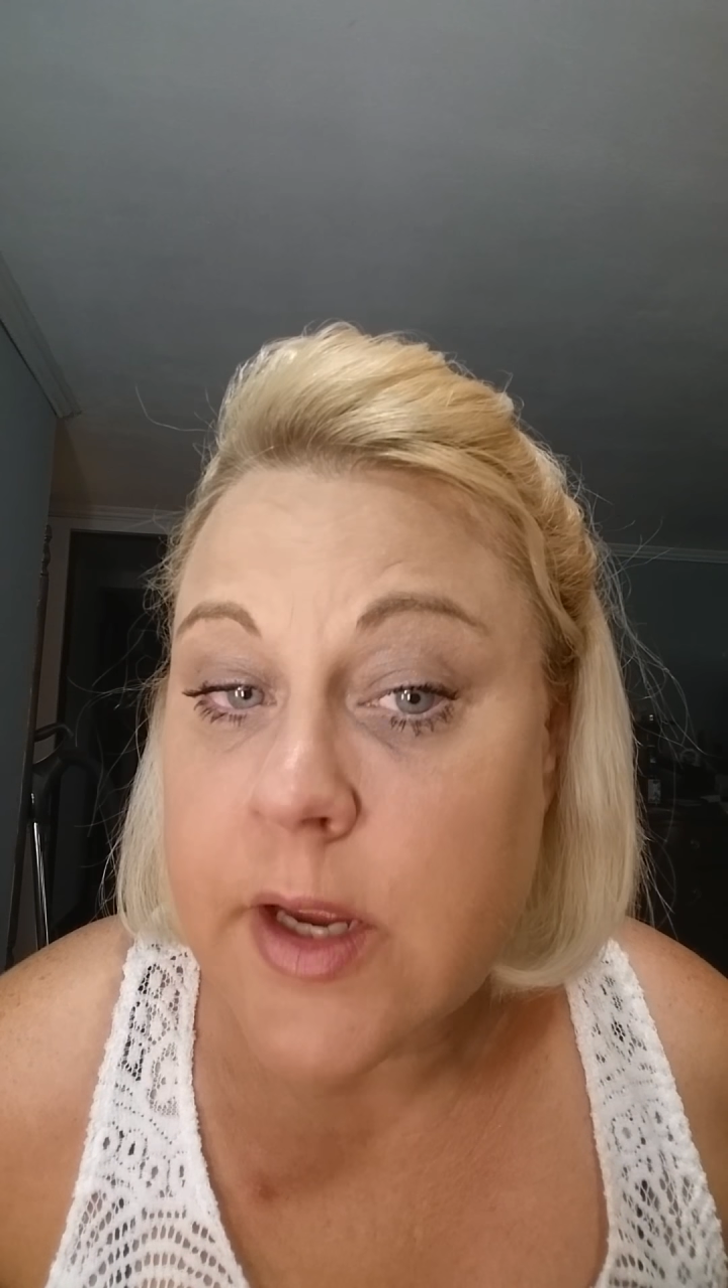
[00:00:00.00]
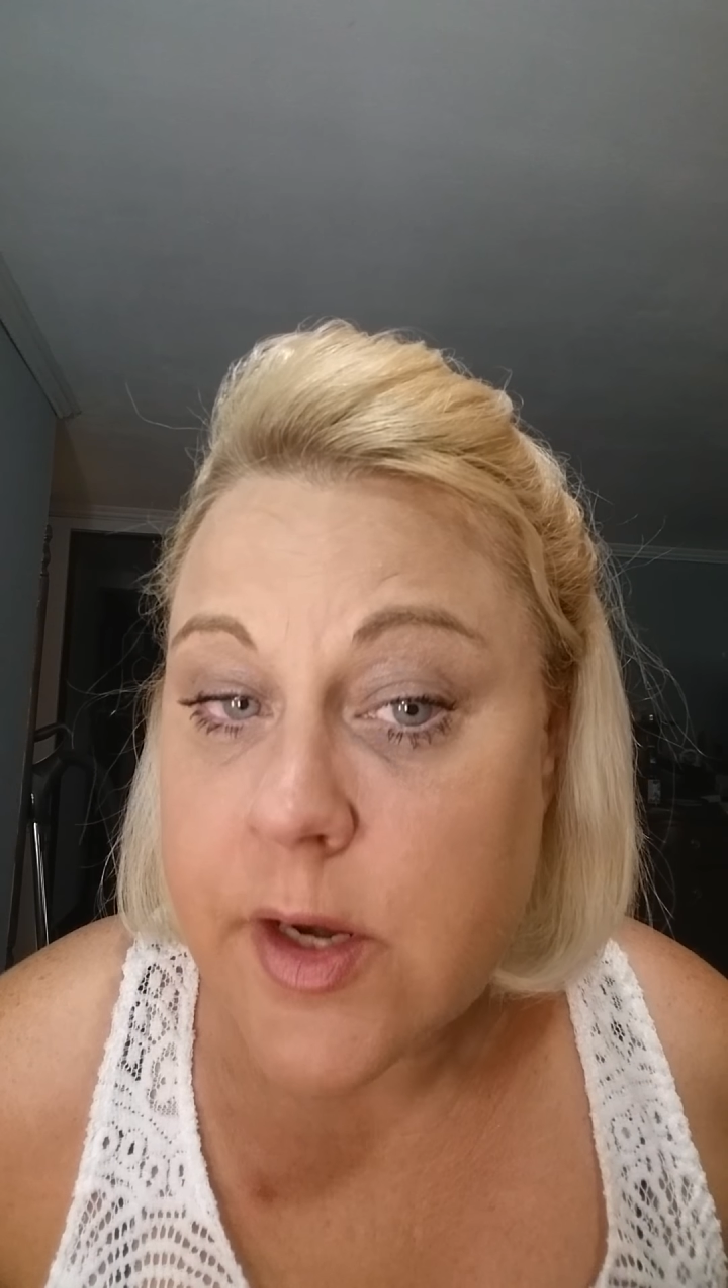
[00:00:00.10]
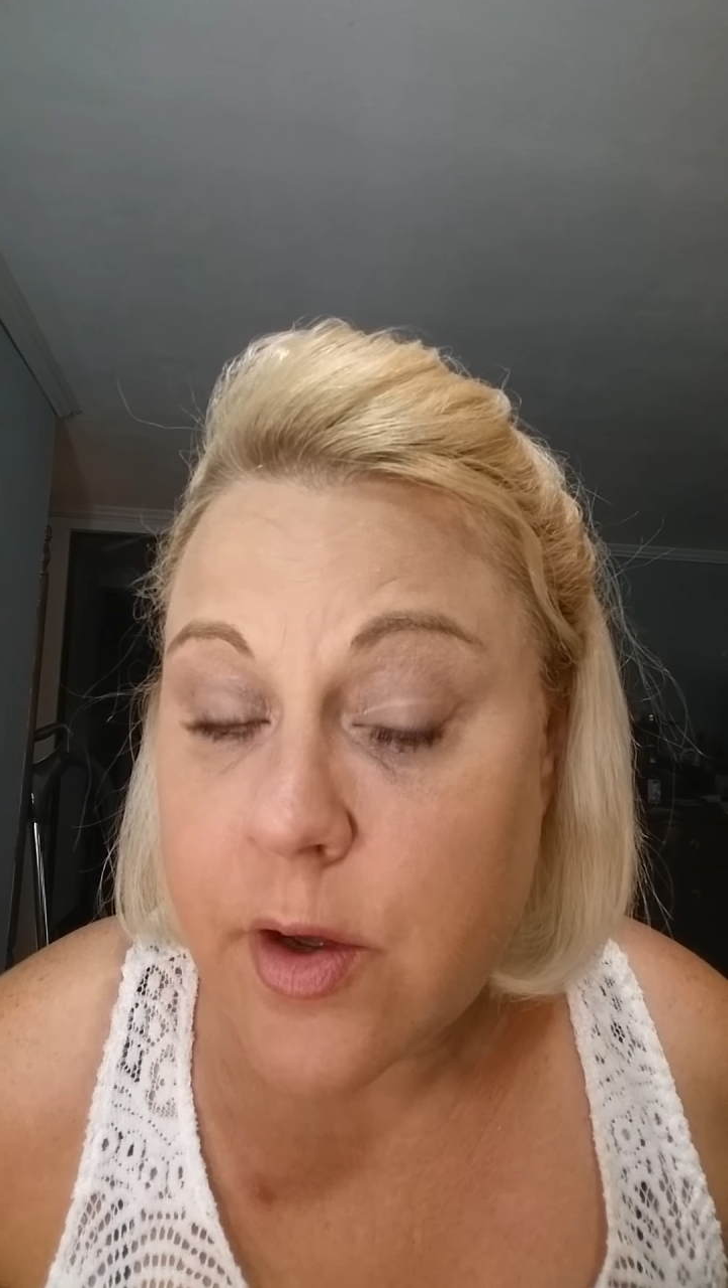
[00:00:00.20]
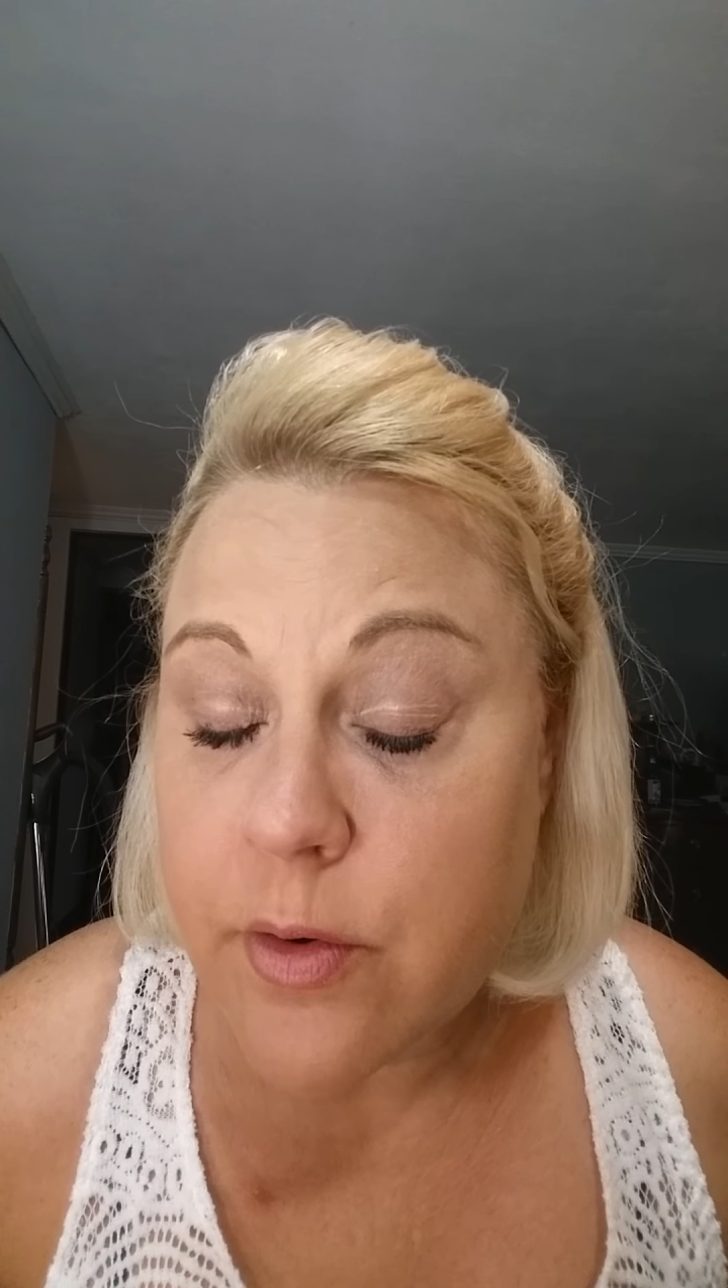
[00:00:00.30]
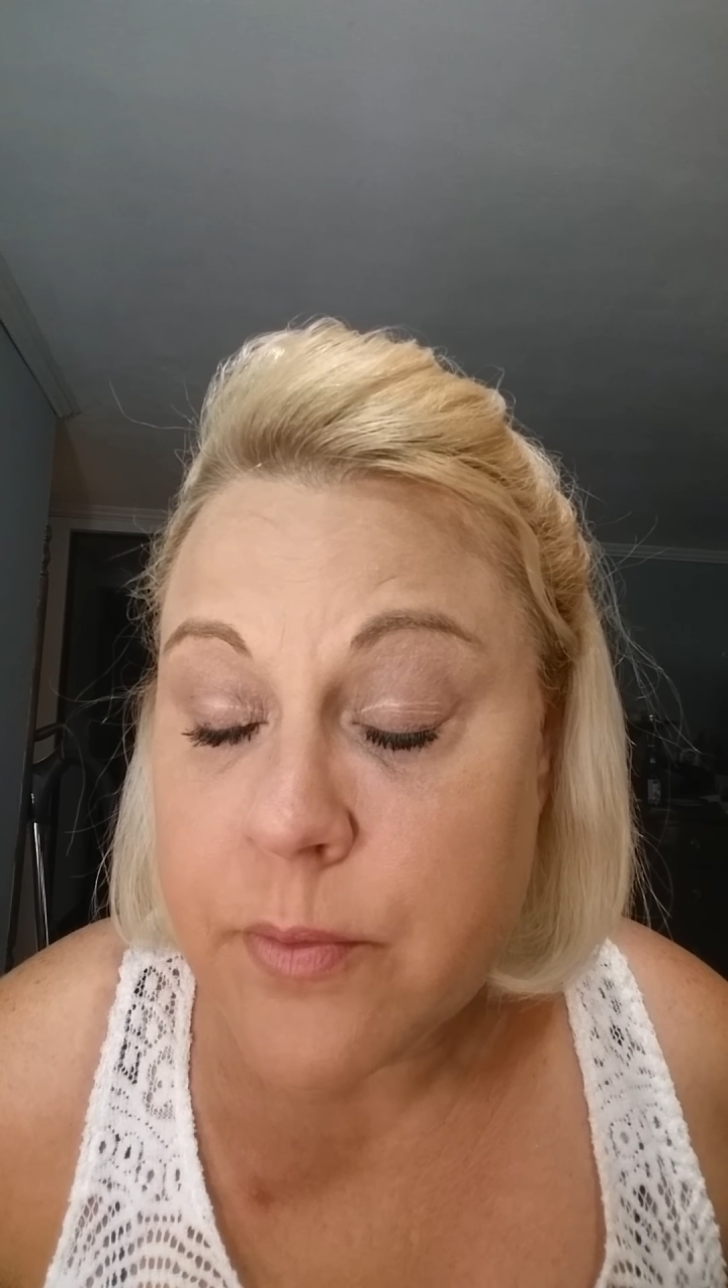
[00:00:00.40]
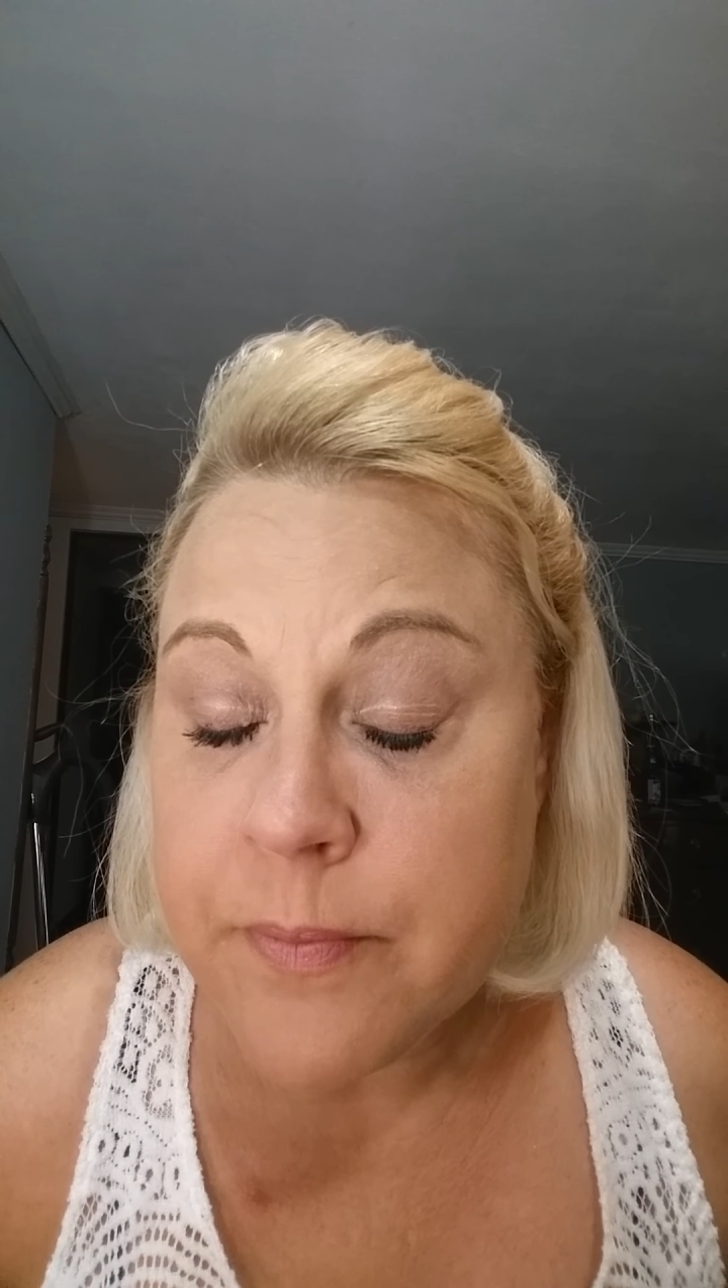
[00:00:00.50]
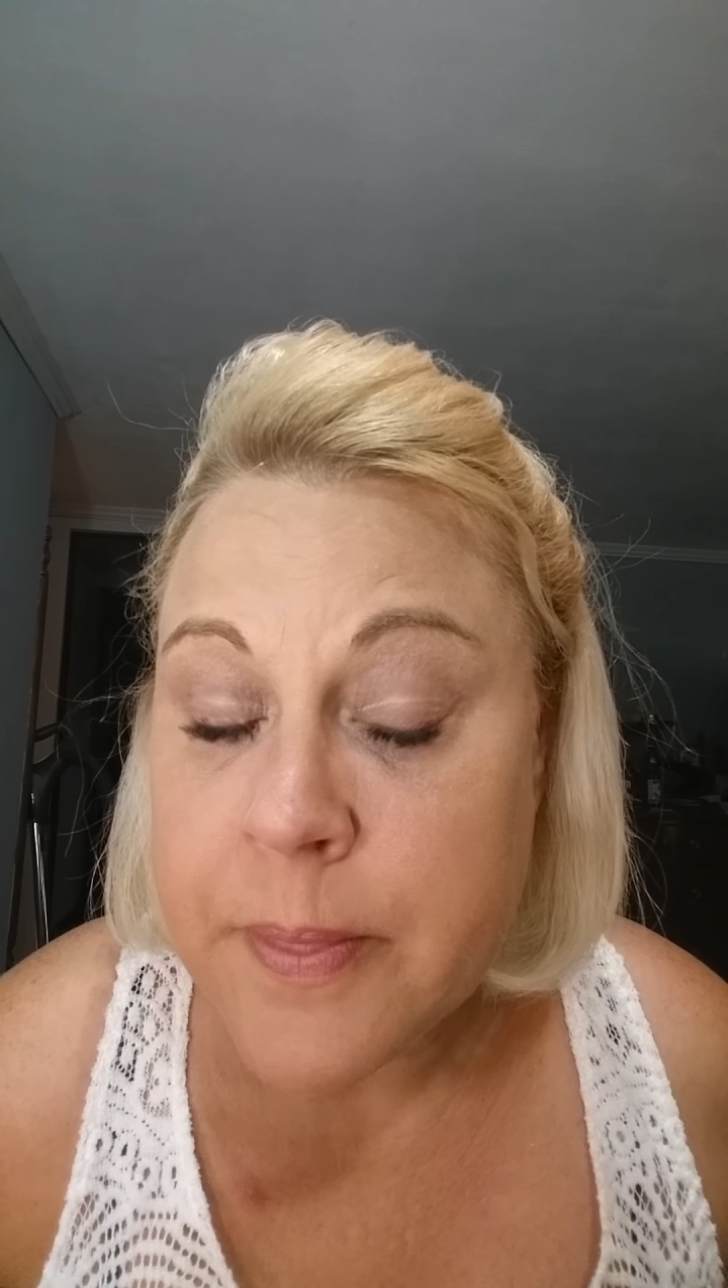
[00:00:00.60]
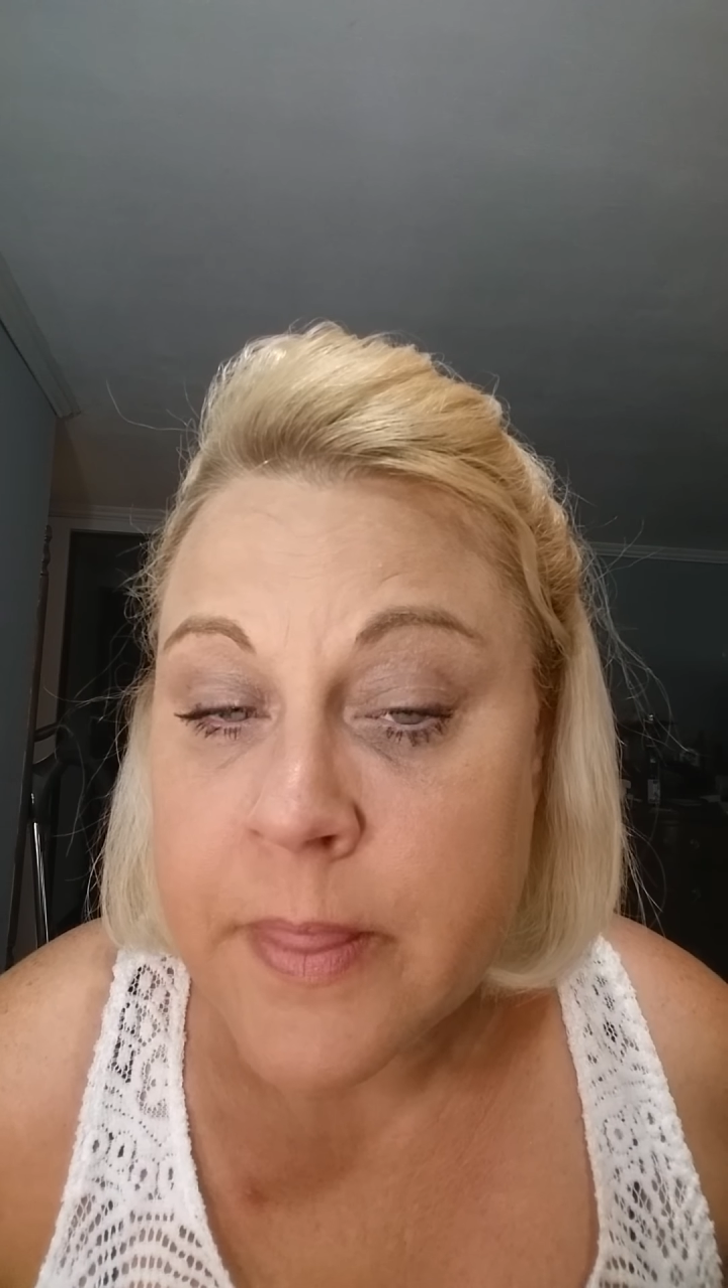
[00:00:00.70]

I know.